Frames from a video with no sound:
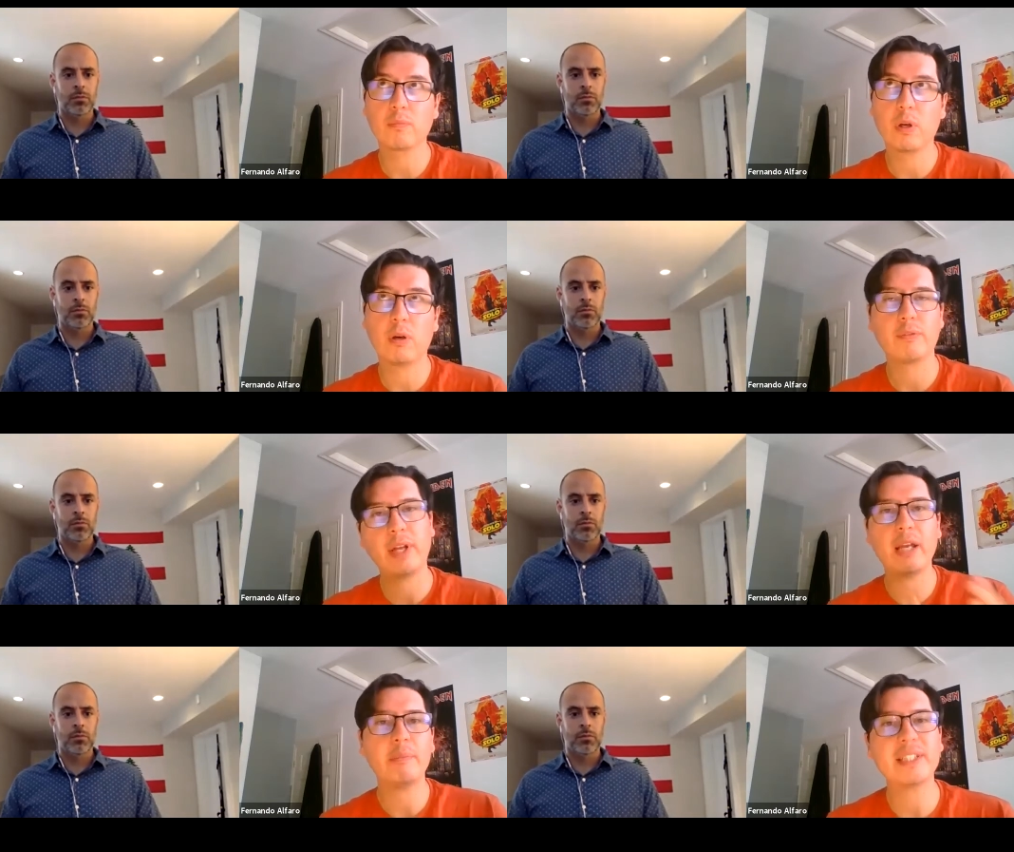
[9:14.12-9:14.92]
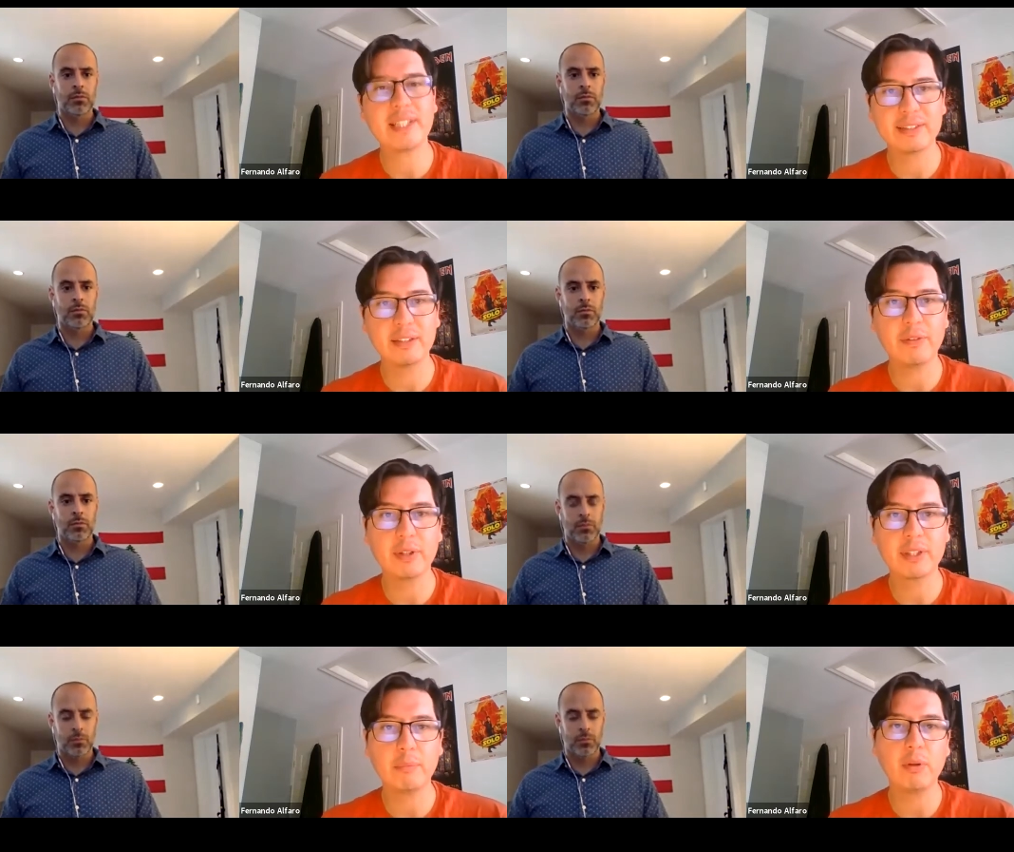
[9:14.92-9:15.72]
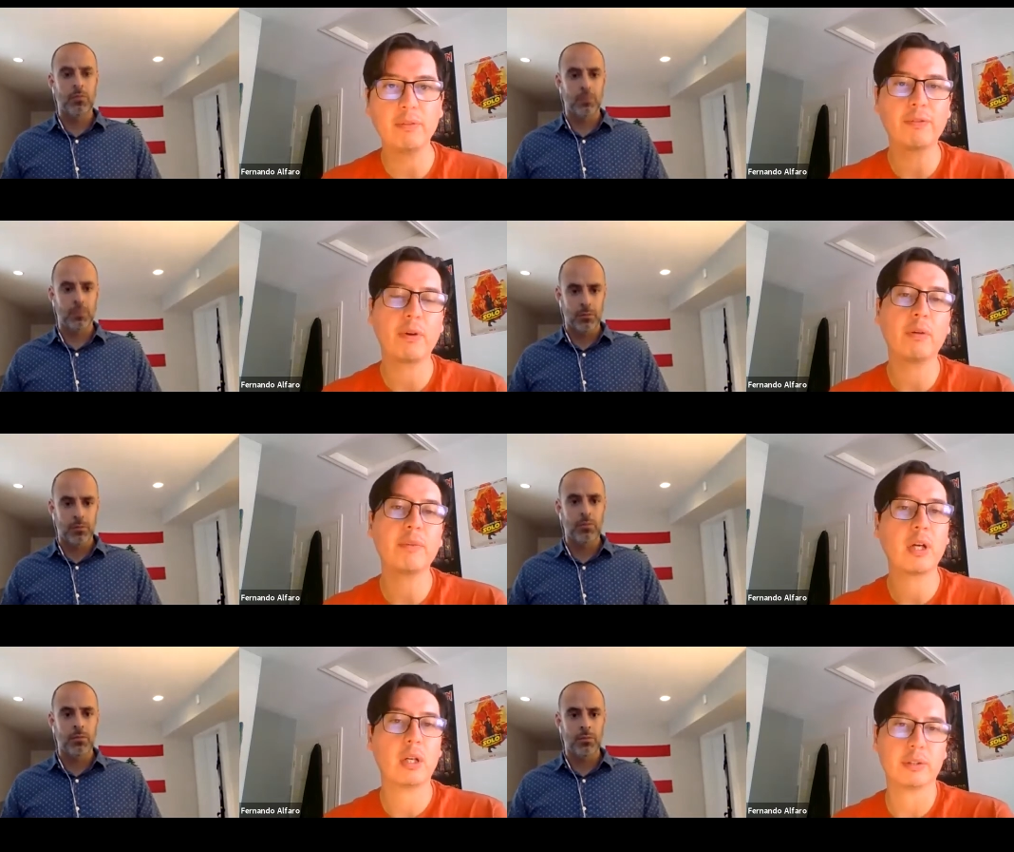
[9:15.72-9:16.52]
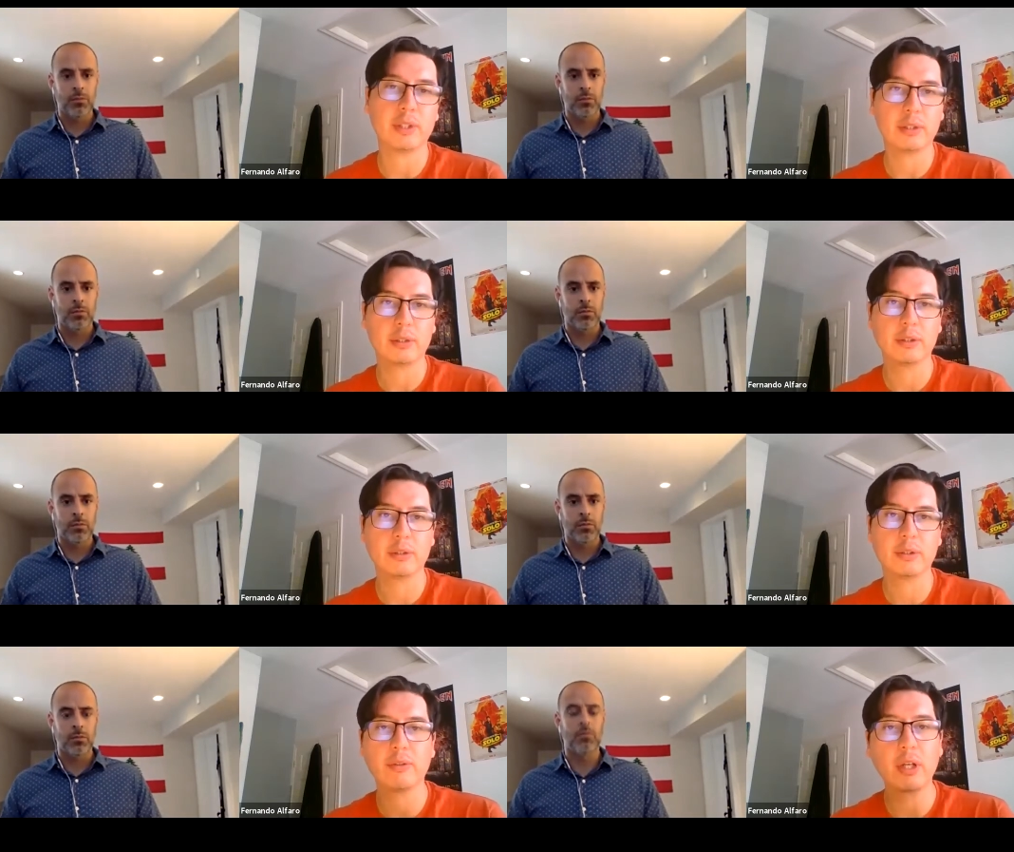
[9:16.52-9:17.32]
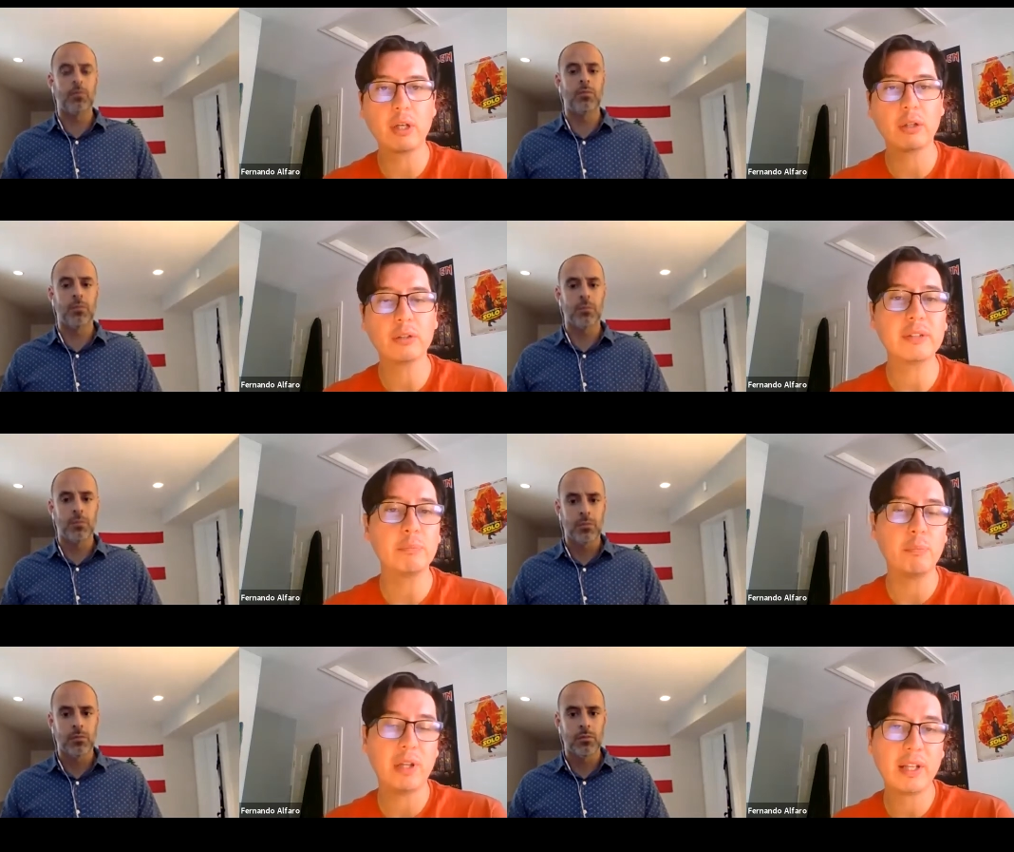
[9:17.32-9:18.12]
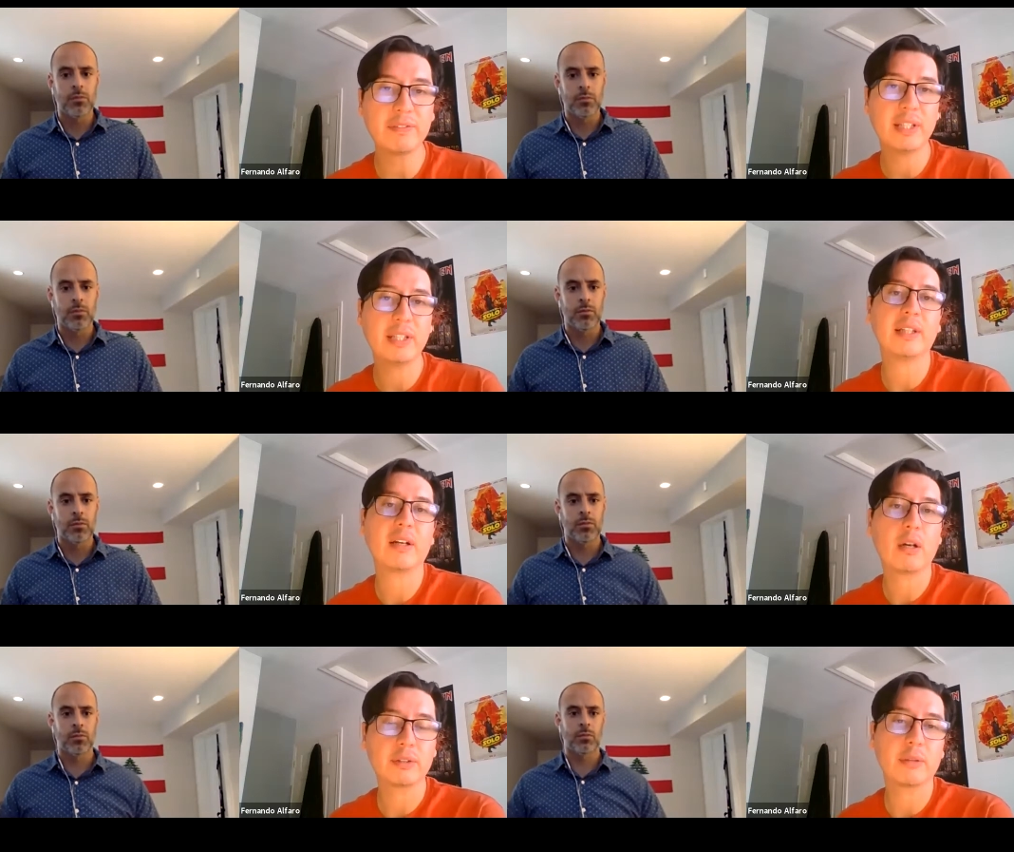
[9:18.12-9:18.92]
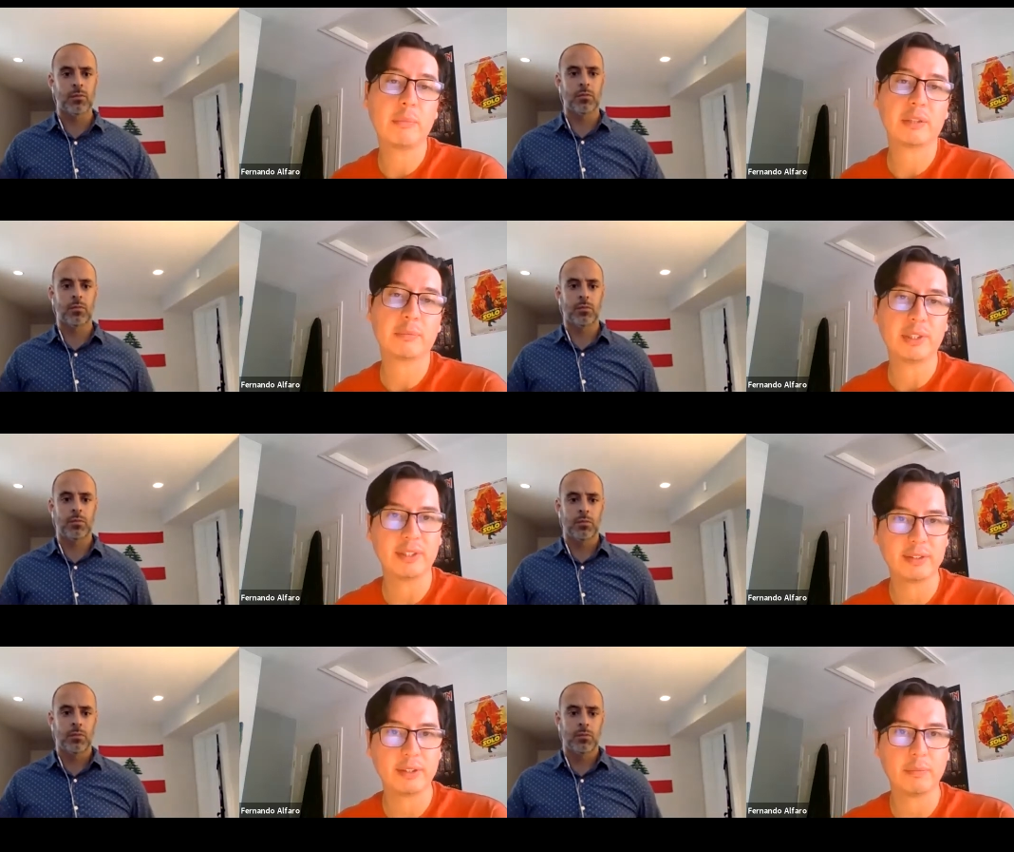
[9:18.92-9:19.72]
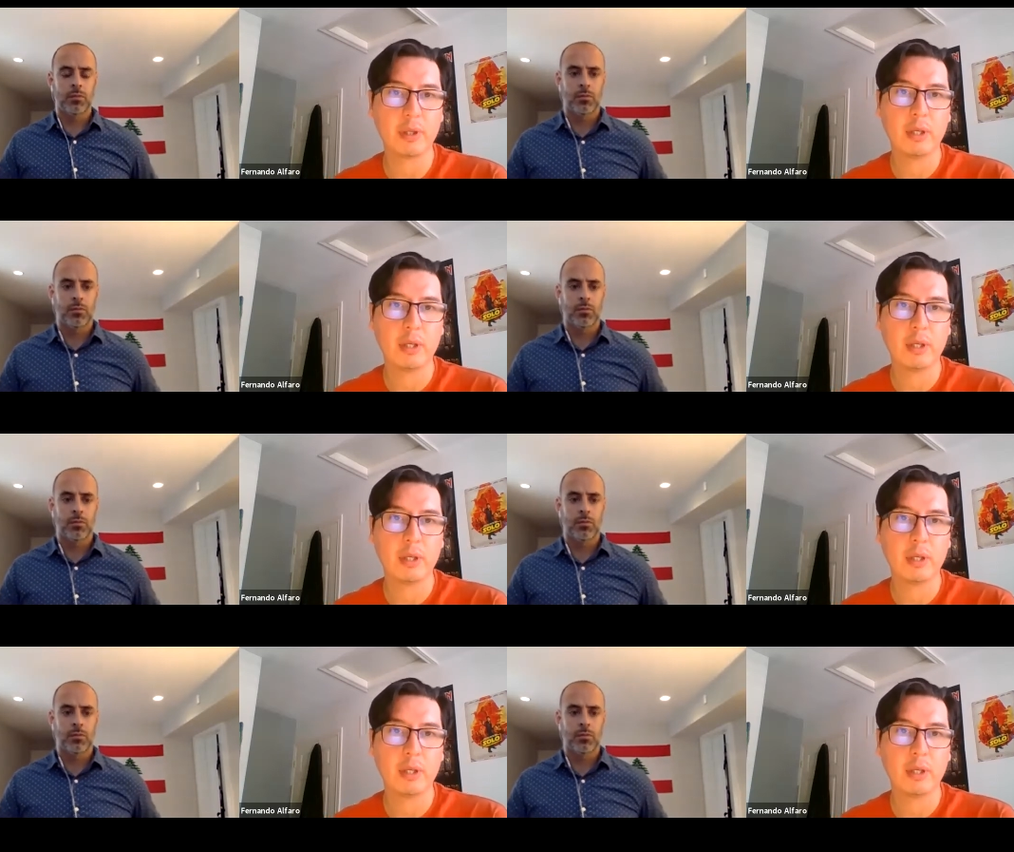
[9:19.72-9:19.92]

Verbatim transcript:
Speaker 1: of the A/B testing, for example, from the content. So the mm-hmm. content lives in the content management system.